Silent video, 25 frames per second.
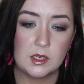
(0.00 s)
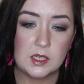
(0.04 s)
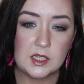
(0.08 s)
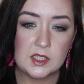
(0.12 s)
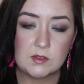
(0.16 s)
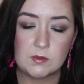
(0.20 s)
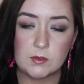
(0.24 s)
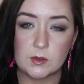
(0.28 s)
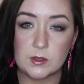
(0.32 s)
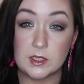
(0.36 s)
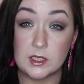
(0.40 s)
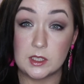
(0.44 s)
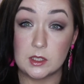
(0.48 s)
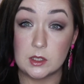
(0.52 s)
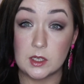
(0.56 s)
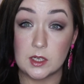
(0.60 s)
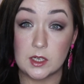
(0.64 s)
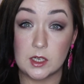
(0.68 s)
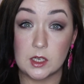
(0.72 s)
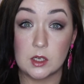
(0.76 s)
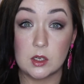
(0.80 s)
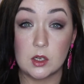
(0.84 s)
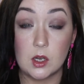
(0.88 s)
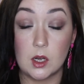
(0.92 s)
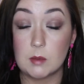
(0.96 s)
It's funny,
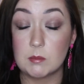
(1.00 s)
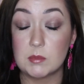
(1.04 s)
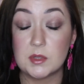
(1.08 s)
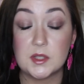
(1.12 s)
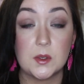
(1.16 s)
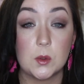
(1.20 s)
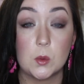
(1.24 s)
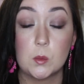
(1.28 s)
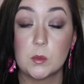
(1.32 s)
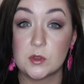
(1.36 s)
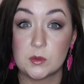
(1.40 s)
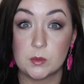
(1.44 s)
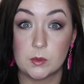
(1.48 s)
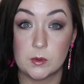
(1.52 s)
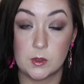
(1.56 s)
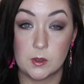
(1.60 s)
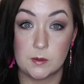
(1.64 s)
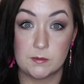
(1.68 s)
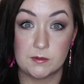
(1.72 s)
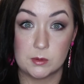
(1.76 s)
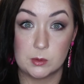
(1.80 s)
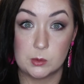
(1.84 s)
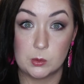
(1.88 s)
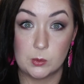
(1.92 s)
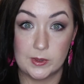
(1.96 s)
like, I'm so much more
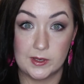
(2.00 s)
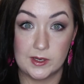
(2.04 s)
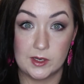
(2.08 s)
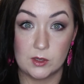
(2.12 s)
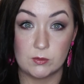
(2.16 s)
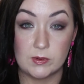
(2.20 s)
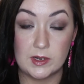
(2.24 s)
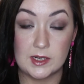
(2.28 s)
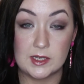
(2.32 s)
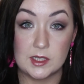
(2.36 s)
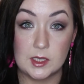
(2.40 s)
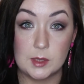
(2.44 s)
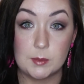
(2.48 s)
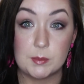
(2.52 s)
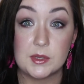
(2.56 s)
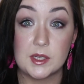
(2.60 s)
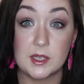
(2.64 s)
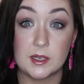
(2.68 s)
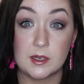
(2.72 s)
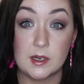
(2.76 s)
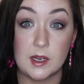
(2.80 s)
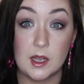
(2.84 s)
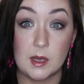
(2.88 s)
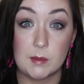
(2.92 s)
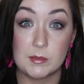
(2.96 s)
comfortable wearing a red lip
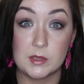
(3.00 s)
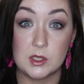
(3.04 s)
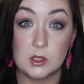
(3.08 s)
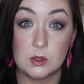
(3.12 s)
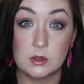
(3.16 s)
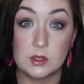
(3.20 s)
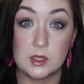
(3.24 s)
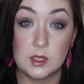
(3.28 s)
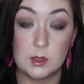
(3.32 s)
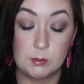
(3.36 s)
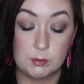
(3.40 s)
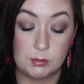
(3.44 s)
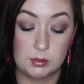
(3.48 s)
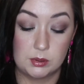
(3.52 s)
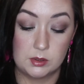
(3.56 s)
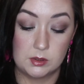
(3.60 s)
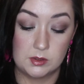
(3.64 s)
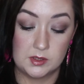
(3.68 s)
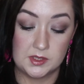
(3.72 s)
than I am a nude lip.